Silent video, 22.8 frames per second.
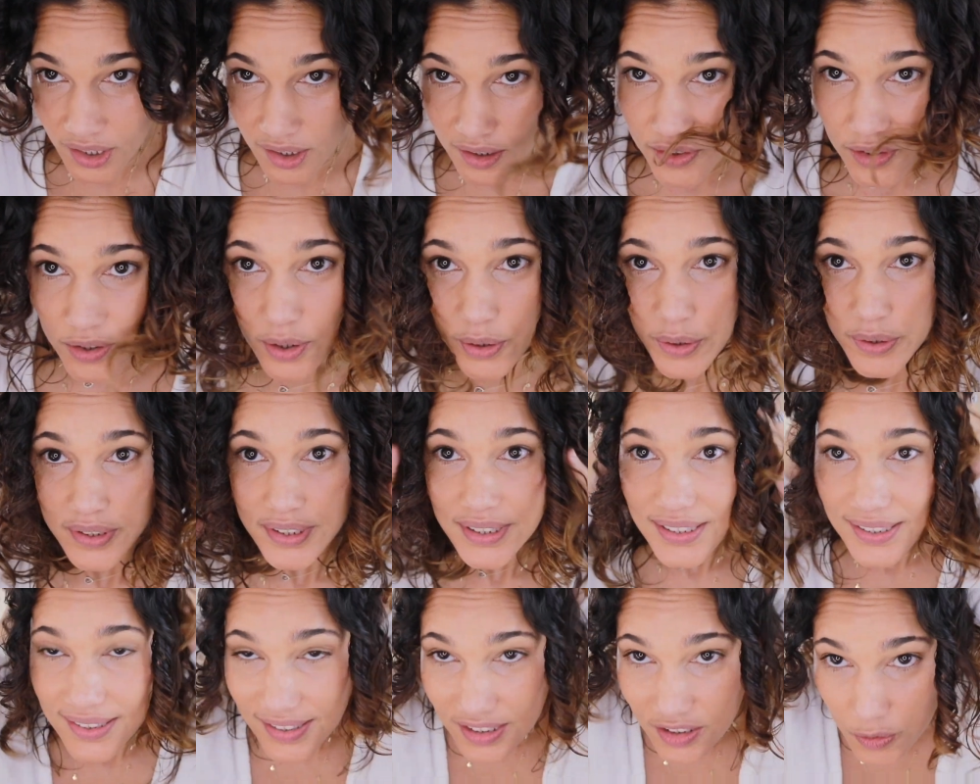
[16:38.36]
So
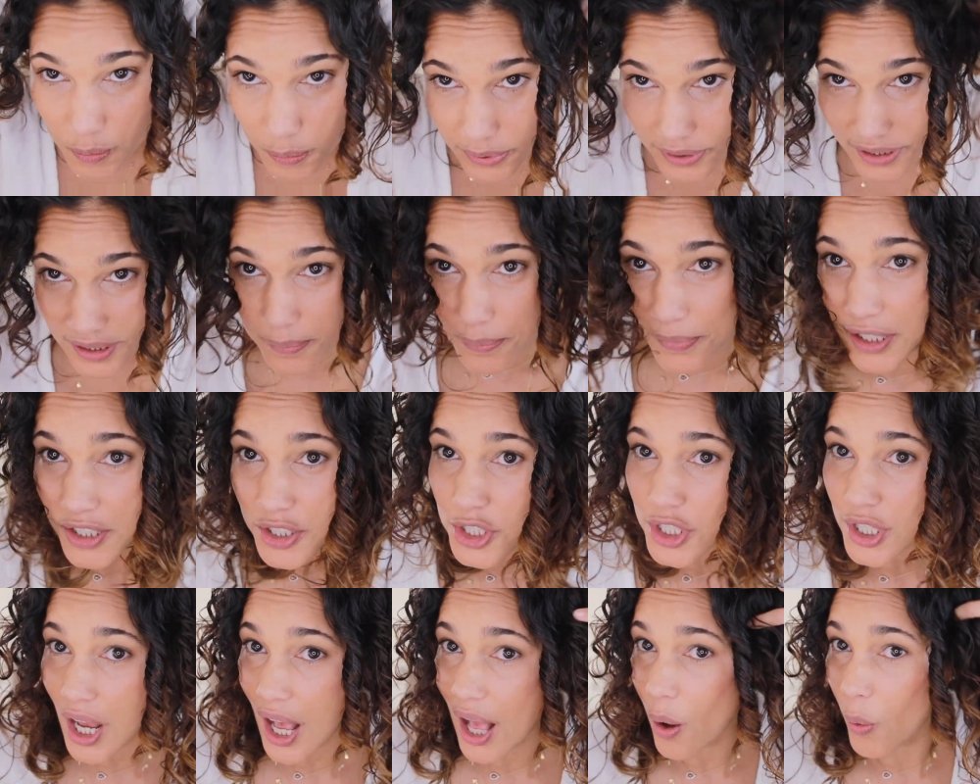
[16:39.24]
this is pretty
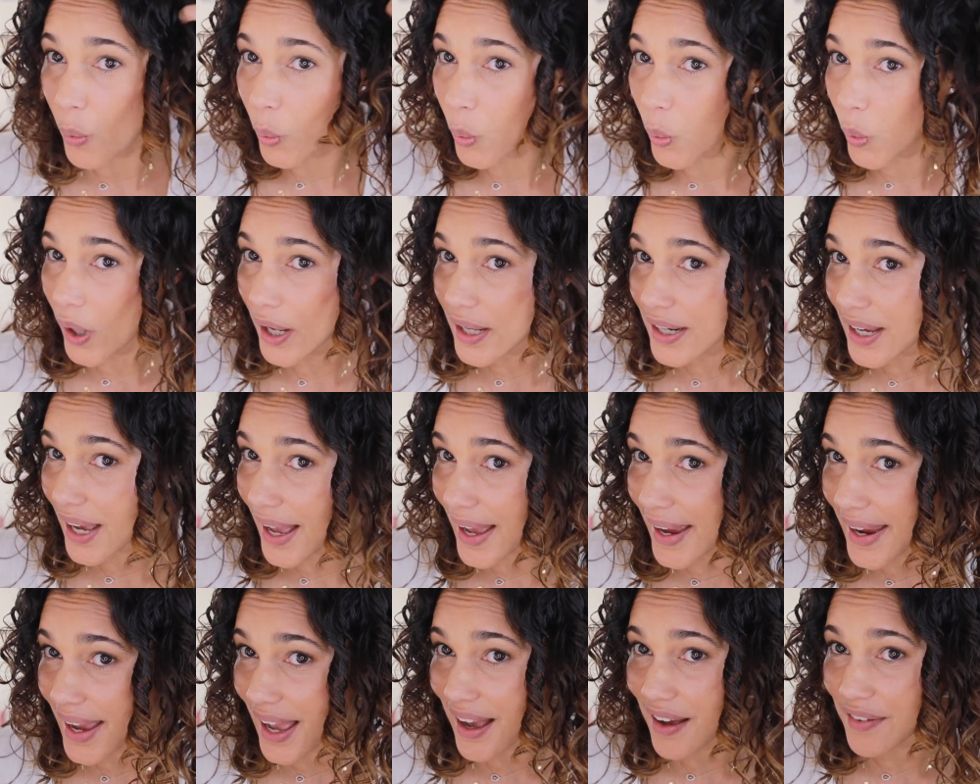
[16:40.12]
much what I
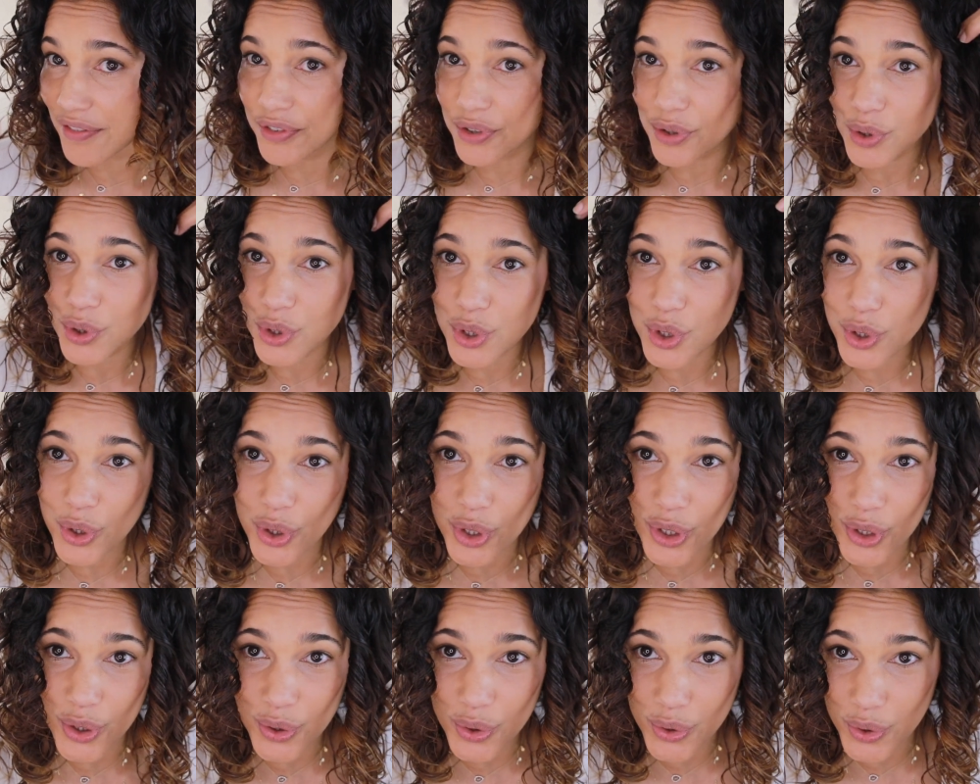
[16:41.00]
have to show
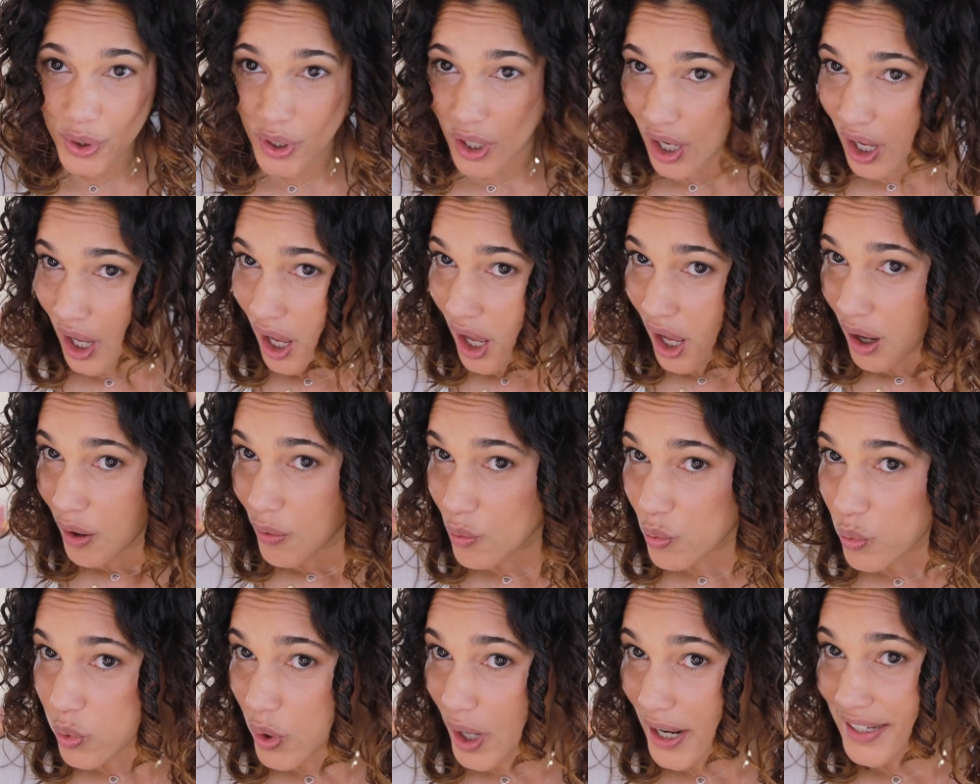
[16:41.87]
you
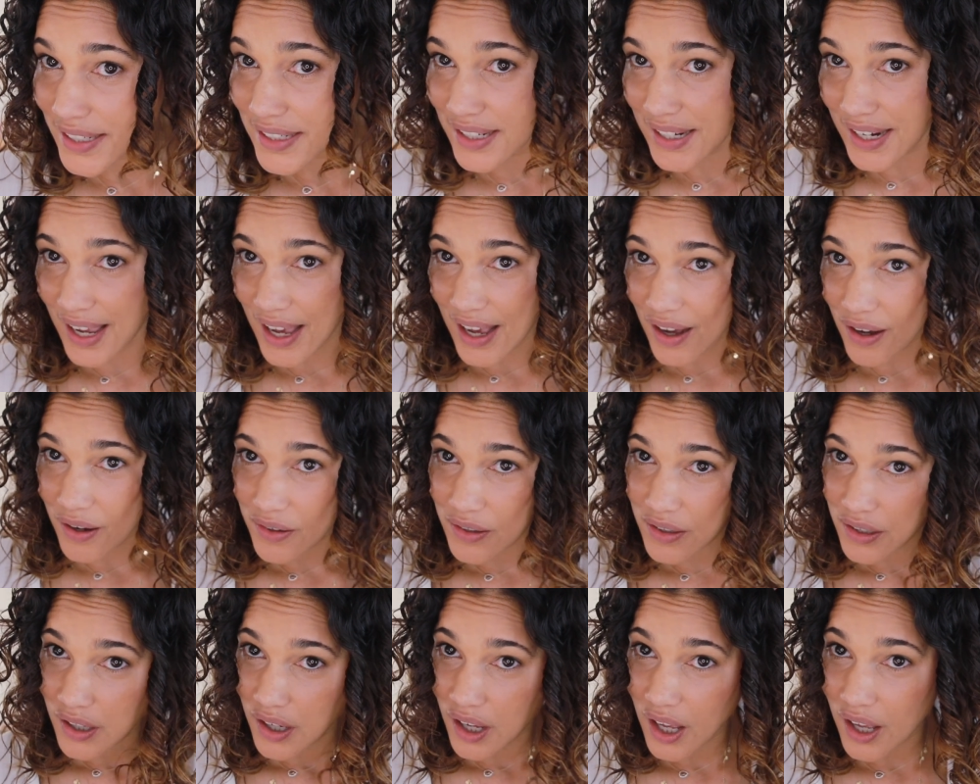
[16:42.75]
right
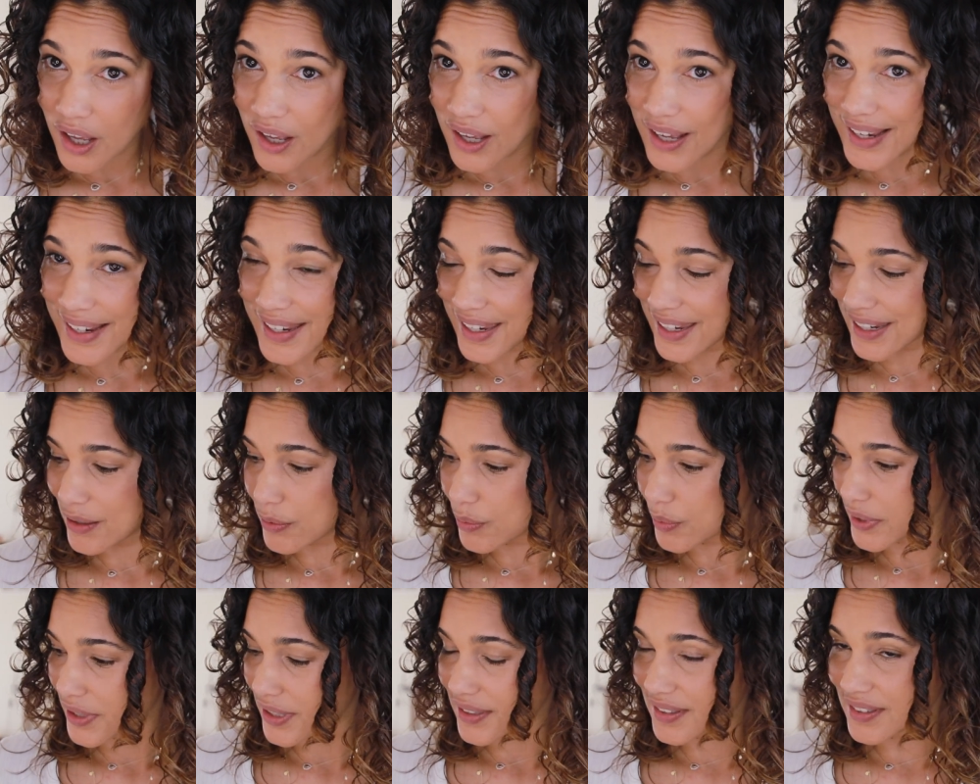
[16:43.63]
now. I can't
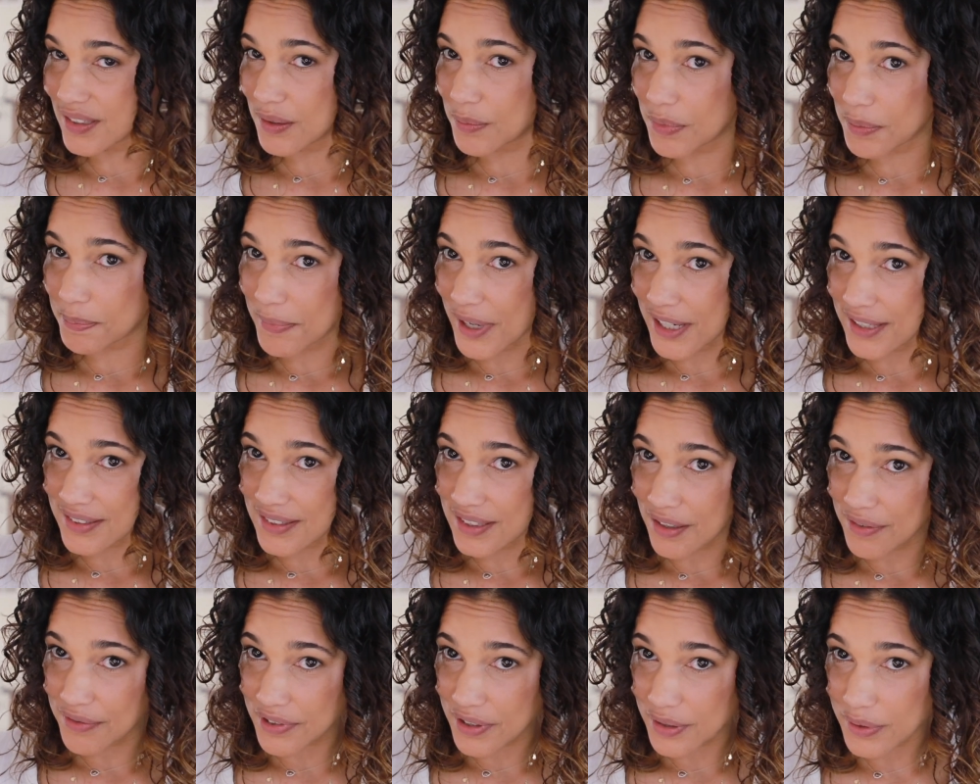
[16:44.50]
really see
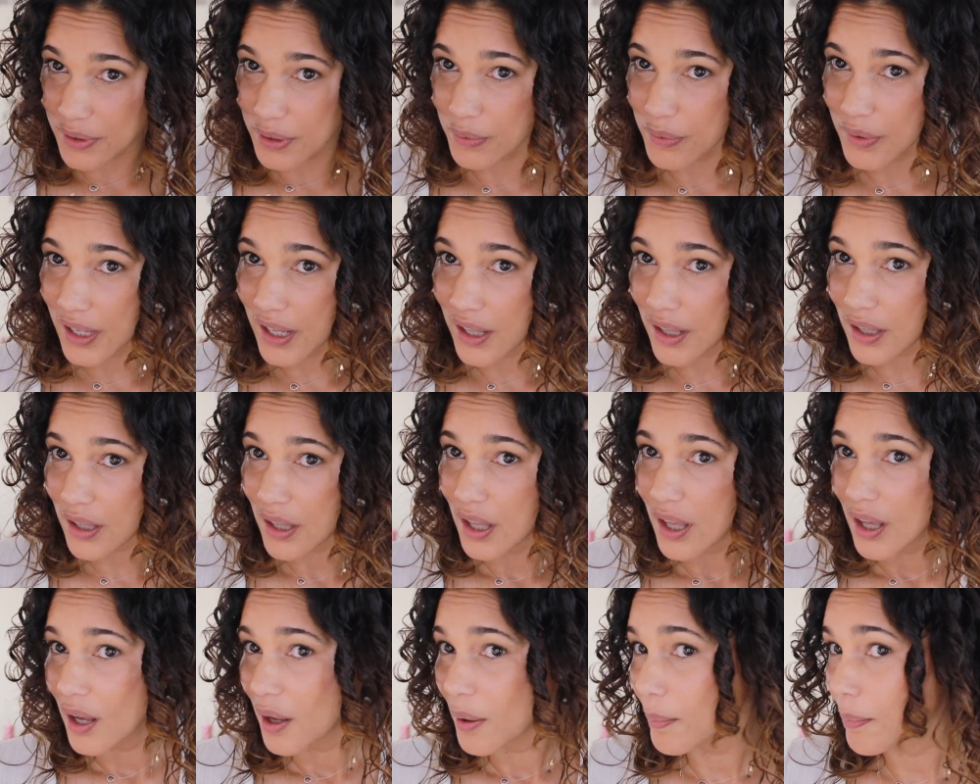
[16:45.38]
myself very well,
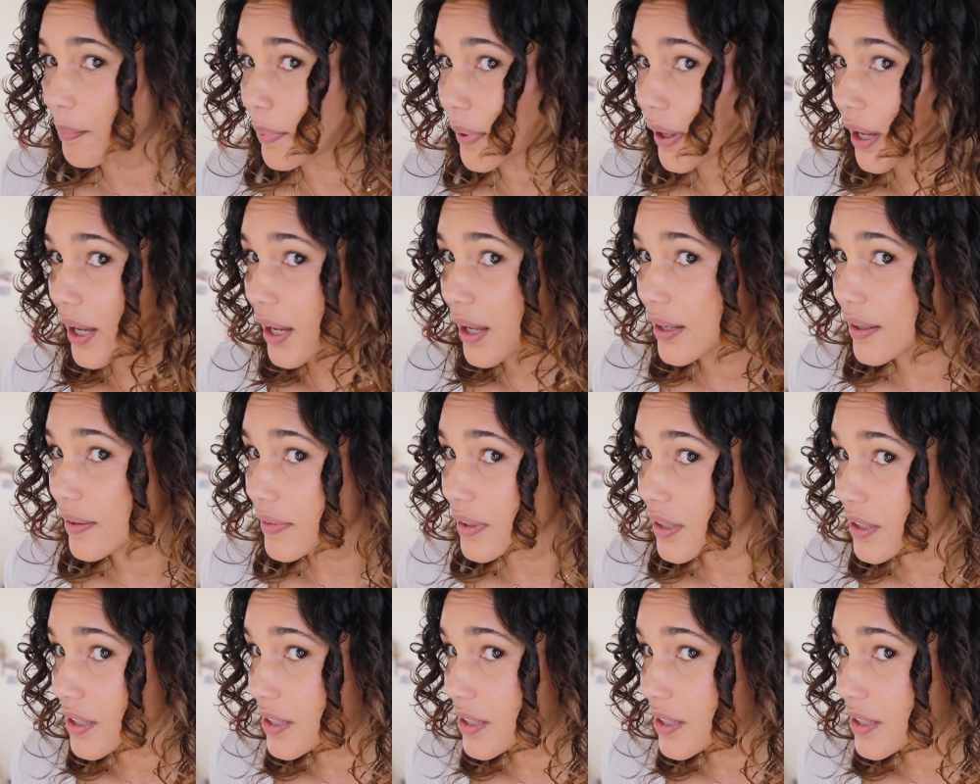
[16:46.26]
but